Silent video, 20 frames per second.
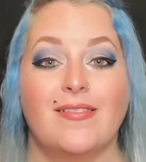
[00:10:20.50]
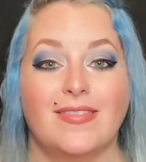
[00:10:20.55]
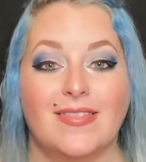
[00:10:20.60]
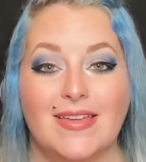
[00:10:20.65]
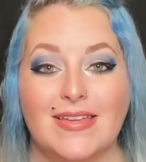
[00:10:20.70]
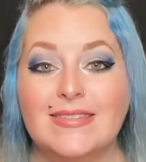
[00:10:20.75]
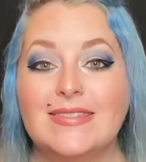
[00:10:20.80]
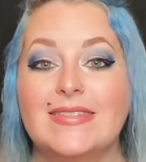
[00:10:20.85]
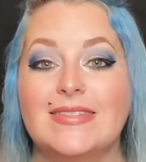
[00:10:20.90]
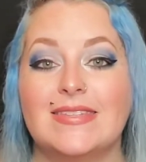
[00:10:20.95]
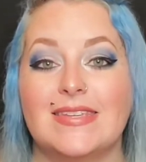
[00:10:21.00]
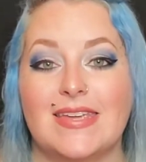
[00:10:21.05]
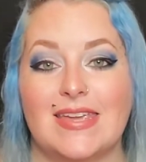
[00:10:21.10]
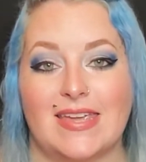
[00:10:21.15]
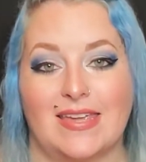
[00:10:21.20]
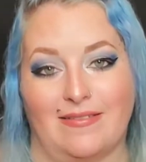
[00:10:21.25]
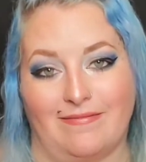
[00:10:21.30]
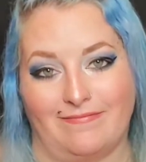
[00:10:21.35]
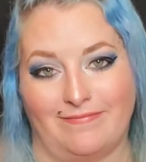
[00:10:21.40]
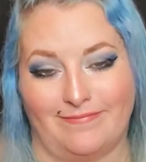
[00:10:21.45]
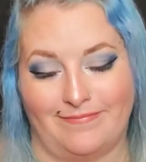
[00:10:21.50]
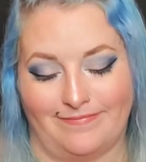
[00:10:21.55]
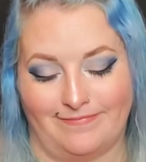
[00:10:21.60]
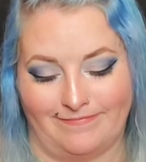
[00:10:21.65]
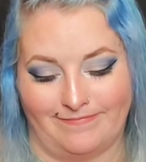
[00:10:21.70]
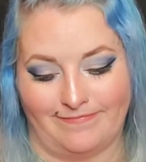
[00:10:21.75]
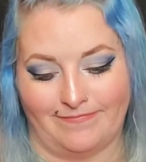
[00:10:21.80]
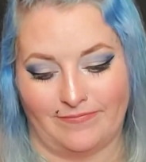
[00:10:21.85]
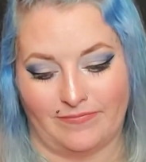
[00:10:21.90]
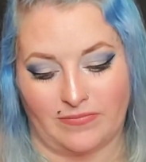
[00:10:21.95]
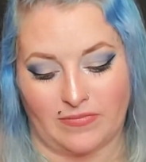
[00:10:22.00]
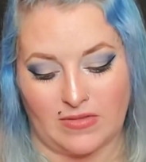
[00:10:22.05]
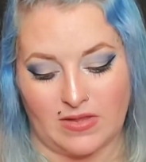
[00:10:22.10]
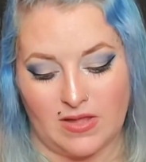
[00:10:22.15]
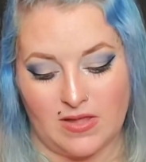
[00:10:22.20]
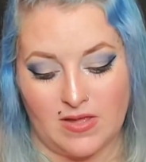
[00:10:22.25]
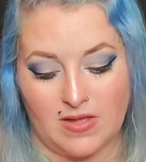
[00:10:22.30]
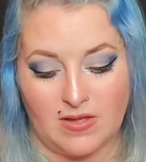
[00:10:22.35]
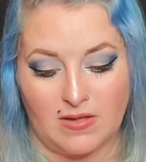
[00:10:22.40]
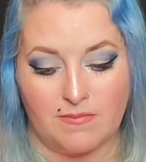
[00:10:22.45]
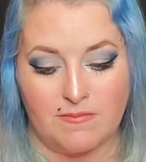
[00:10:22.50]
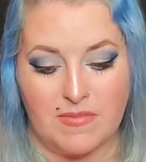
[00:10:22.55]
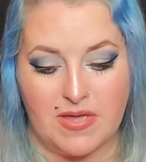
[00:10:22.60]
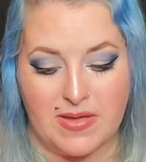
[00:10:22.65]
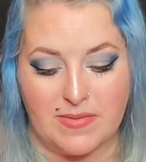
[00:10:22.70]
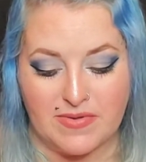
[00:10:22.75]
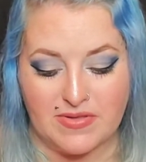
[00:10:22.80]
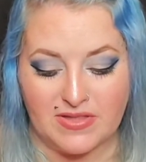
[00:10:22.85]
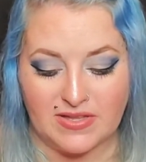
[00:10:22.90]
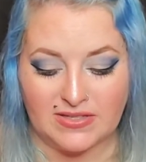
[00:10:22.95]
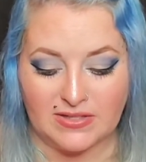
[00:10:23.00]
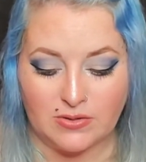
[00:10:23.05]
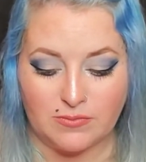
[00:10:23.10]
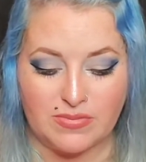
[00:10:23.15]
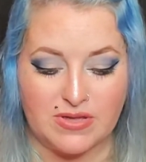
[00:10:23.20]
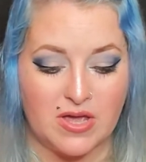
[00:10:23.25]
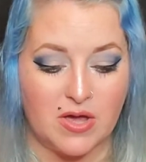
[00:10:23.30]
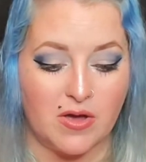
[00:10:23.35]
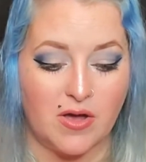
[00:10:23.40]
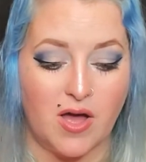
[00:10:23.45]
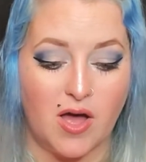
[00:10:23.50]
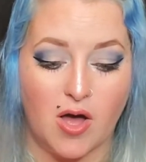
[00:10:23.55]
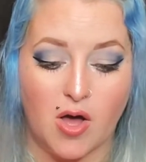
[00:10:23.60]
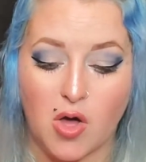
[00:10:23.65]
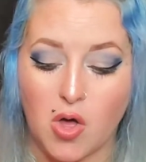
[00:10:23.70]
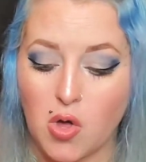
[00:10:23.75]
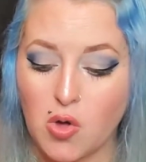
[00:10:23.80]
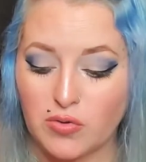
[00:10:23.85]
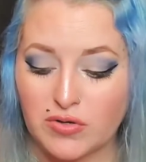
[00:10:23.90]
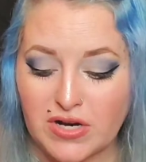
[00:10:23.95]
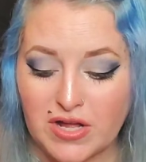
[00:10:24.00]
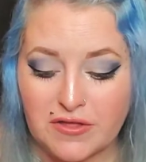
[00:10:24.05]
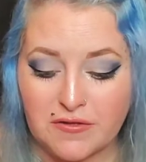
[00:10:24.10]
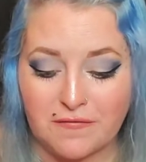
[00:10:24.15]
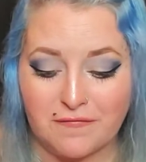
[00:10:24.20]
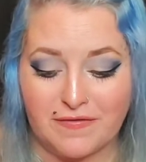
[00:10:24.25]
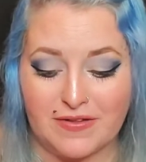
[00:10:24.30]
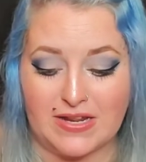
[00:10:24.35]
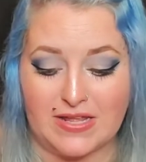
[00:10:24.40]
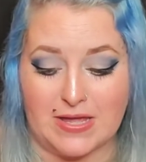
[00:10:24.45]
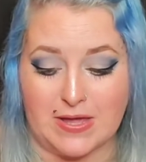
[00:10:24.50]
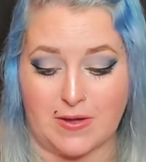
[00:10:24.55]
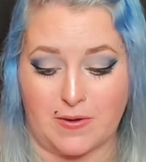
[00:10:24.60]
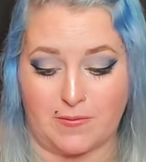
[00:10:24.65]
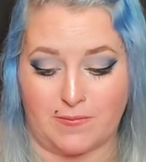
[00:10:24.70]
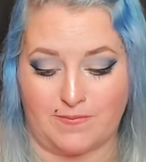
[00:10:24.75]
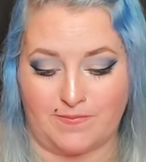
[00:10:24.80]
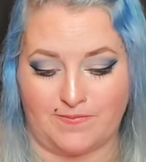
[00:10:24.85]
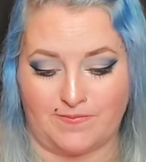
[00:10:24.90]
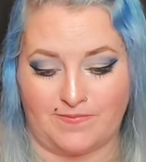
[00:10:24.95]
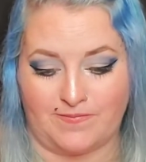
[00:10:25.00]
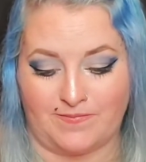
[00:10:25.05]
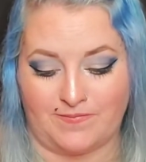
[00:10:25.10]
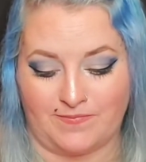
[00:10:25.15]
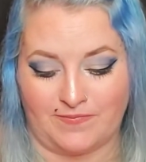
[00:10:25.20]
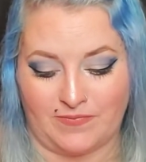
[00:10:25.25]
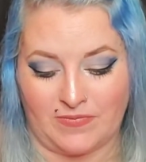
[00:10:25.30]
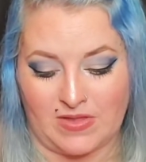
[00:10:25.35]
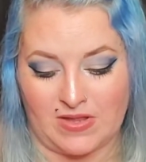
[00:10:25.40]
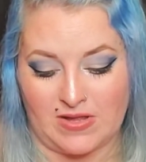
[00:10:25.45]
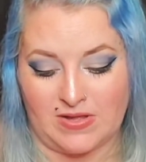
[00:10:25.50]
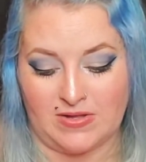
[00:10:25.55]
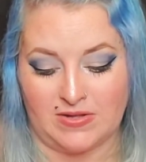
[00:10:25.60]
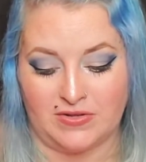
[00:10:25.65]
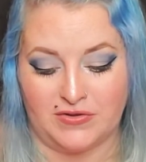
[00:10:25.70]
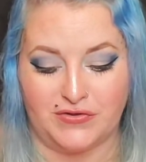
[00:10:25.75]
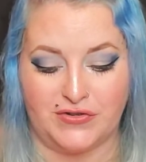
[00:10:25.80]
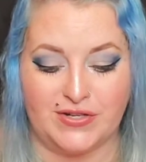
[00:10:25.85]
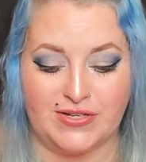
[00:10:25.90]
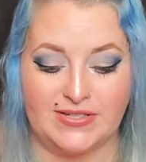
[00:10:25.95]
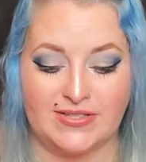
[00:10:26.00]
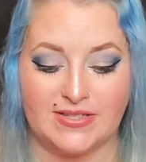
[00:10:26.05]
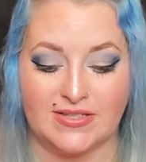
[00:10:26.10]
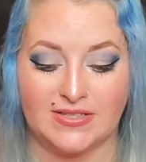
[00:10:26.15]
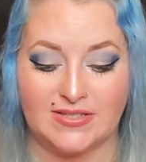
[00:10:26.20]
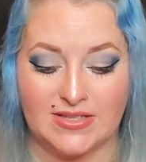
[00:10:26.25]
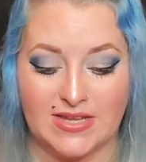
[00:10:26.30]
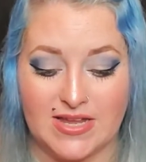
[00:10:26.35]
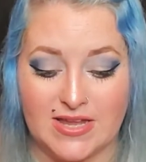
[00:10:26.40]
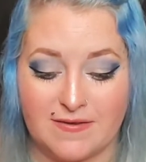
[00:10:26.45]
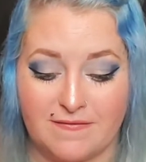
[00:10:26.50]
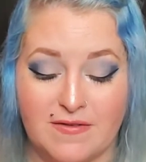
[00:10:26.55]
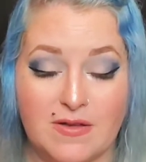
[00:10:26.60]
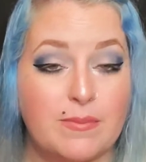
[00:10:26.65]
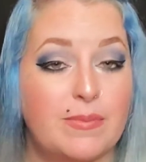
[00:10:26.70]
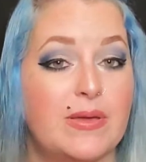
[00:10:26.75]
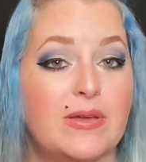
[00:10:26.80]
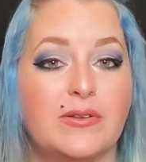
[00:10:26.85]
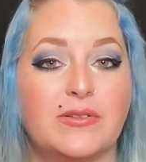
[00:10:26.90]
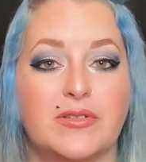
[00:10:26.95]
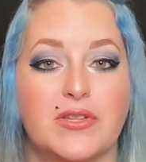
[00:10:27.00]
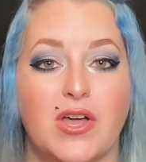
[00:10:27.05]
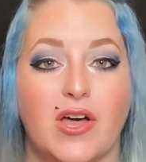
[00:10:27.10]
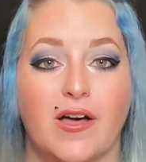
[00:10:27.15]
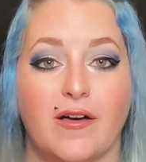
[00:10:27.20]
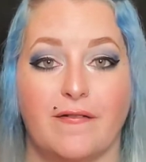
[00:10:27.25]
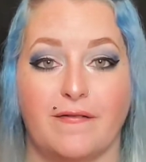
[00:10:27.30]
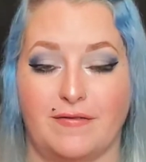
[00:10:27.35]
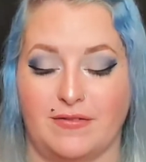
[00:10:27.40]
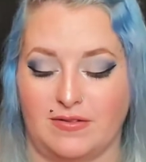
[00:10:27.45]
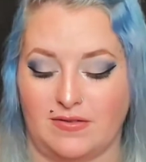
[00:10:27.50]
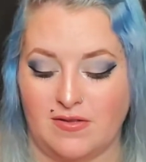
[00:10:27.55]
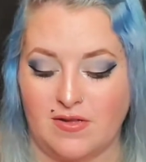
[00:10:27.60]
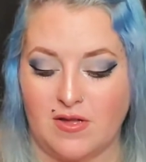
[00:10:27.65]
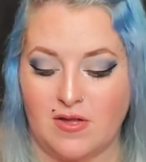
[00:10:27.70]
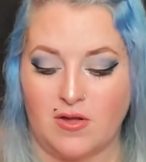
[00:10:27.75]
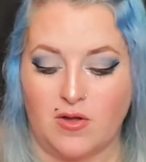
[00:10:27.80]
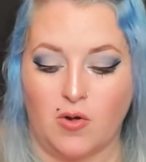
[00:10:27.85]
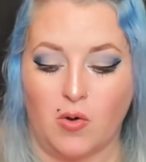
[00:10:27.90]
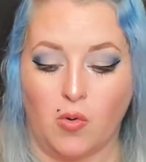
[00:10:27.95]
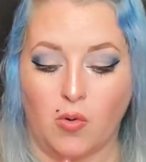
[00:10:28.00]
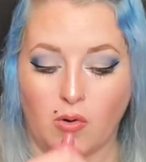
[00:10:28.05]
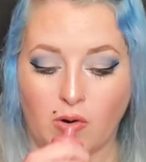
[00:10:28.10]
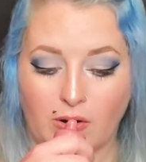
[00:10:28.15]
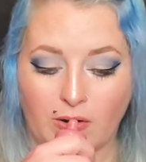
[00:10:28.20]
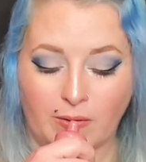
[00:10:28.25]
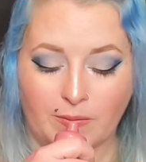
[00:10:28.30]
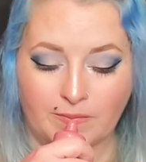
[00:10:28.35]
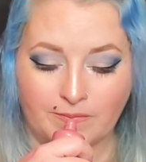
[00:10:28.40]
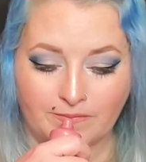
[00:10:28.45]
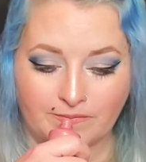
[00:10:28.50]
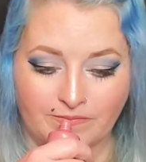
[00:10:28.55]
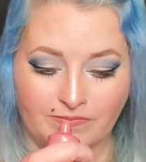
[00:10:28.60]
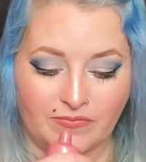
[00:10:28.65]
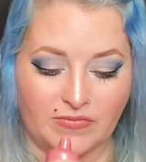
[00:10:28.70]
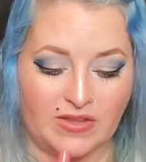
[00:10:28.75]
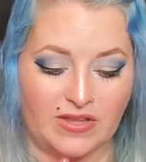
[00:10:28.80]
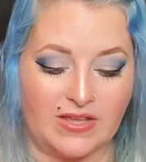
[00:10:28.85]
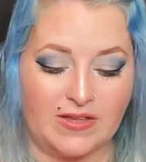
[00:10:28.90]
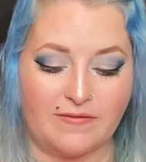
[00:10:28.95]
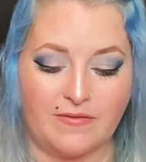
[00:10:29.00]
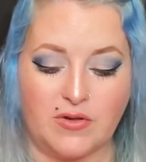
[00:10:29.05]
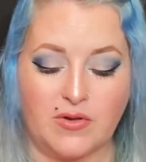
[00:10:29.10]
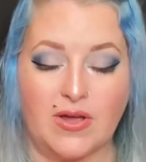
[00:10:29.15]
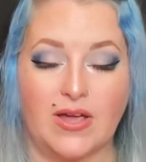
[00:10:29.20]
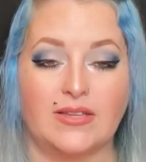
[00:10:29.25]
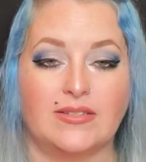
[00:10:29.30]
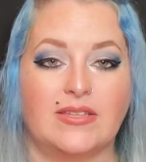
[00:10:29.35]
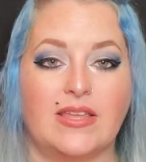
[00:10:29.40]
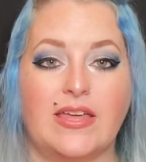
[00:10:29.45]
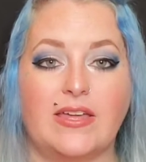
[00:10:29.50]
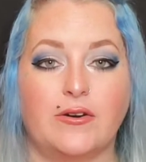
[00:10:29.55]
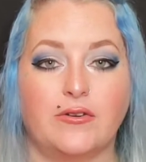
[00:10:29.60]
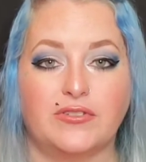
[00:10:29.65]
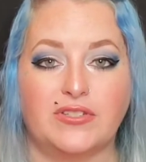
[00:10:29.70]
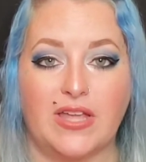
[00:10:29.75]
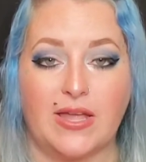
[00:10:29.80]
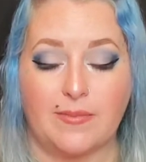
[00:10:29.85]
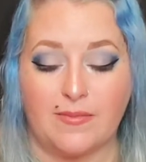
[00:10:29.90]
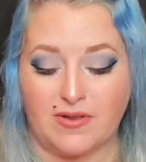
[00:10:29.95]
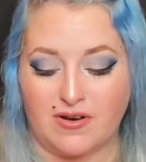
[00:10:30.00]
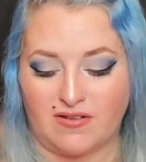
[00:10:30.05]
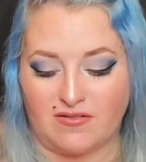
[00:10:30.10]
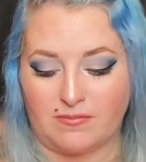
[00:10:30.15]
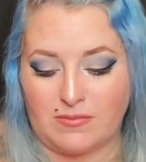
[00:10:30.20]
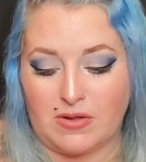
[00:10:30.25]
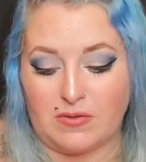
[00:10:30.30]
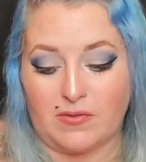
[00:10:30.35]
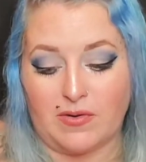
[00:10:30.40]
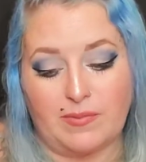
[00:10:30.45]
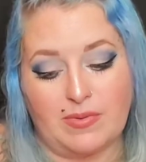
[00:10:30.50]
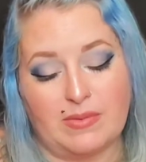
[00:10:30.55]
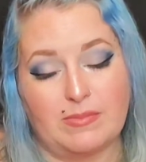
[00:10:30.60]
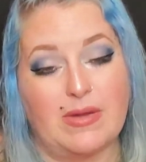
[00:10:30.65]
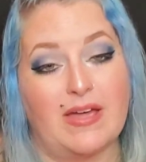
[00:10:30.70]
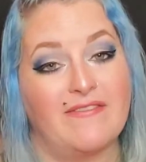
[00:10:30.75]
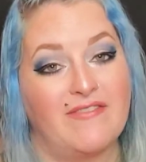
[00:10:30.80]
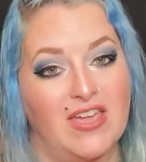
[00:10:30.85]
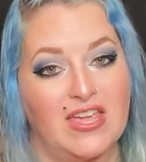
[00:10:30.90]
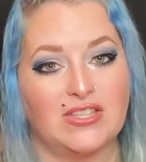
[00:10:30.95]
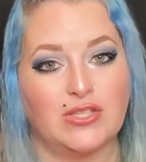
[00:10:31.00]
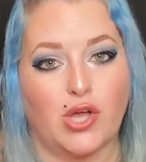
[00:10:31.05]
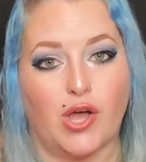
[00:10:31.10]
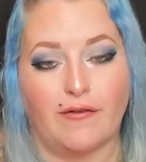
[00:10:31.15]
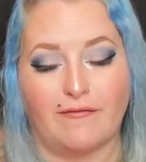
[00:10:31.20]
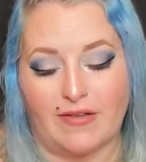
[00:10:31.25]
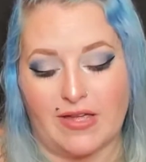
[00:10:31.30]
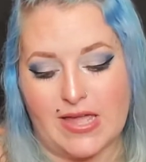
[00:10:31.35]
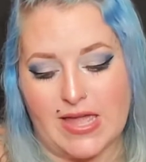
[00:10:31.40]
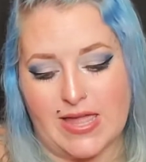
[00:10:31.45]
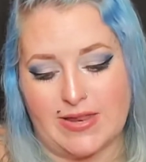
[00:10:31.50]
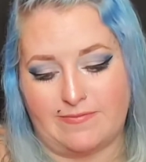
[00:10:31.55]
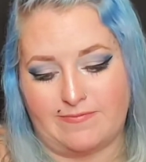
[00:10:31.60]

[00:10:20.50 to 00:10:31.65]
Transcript: Let's see. Maybe this will be a whole nother video just to see if it peels off, or give you guys the entertainment of me ripping my face off again.